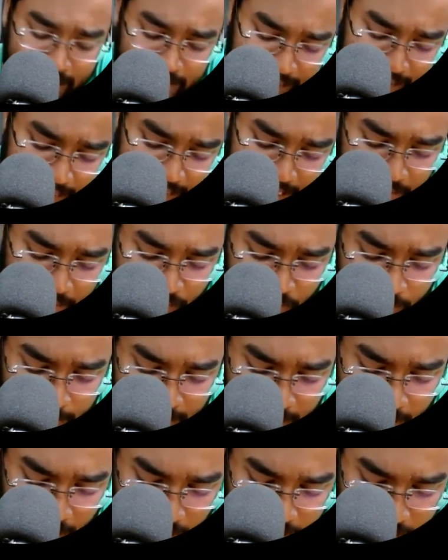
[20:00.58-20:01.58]
the data would be
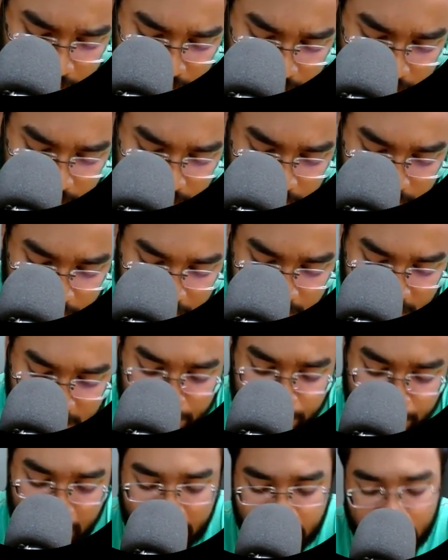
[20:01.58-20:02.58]
lost. this
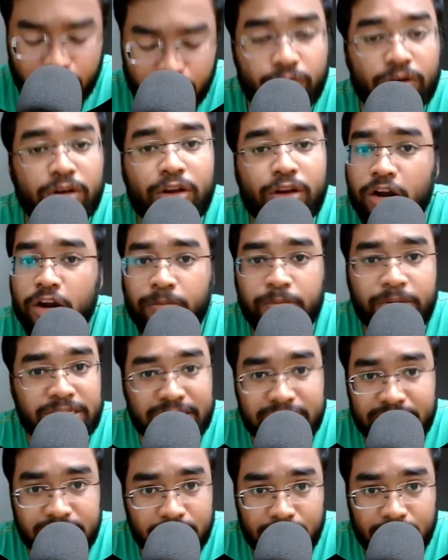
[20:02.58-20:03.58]
part will not be
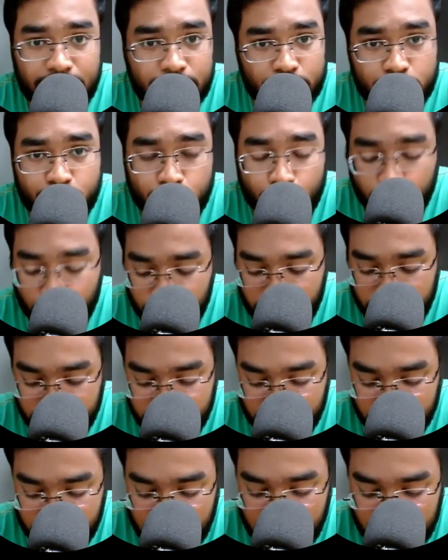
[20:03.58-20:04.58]
stored
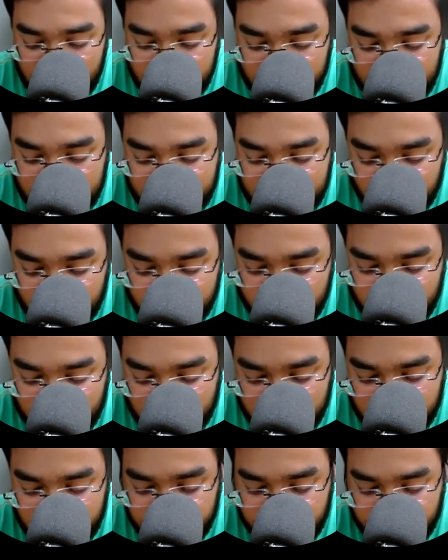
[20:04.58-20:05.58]
in this
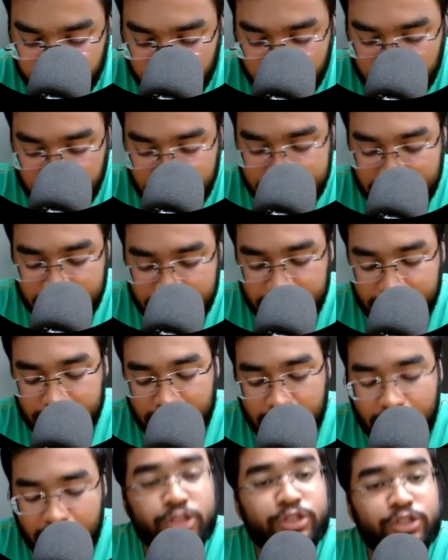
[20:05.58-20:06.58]
position, isn't it?
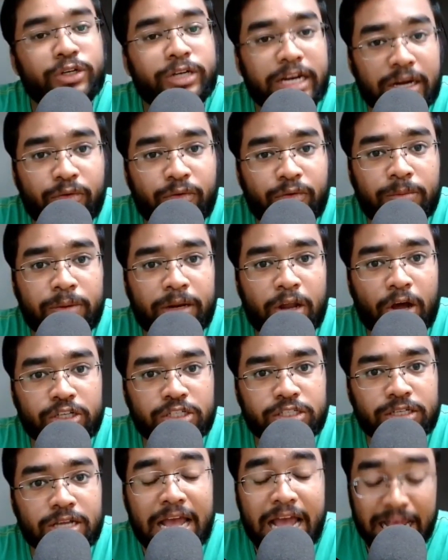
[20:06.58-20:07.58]
So data would be
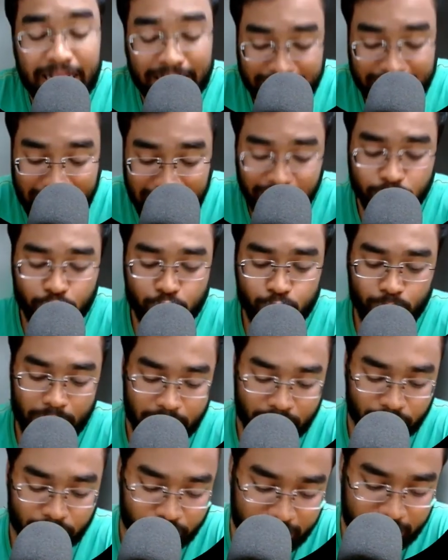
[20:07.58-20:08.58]
lost. That's
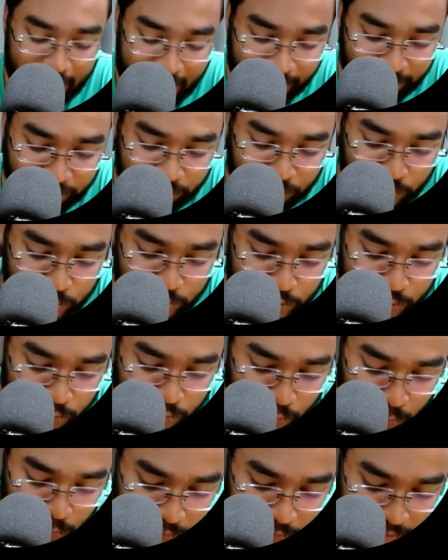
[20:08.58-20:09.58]
why we have to
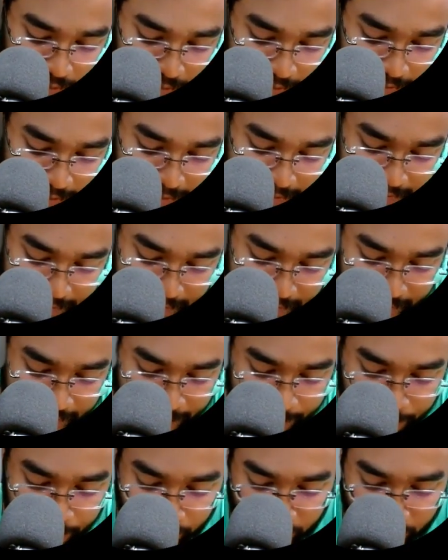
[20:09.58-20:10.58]
store the data
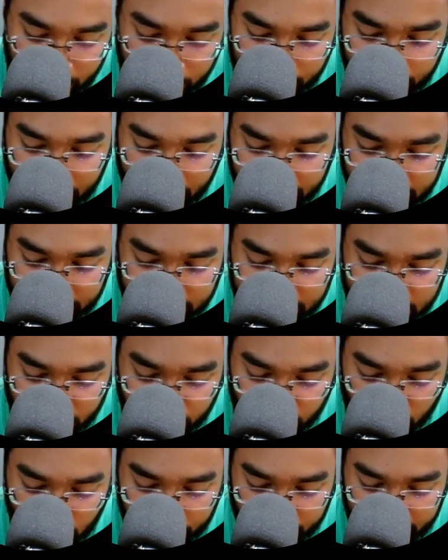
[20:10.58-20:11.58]
by this
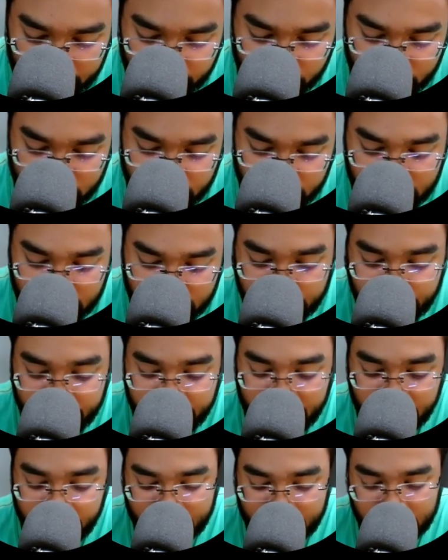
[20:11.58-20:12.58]
format, which is
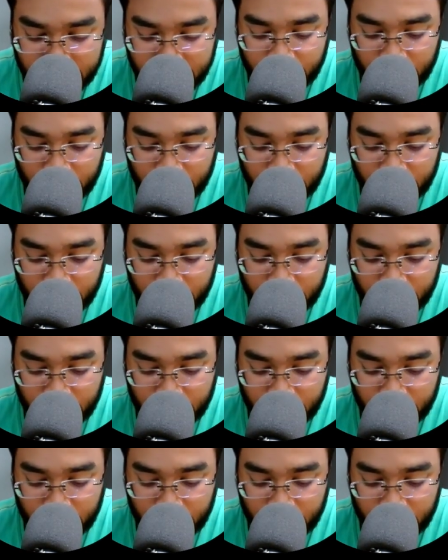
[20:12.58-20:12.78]
bigger,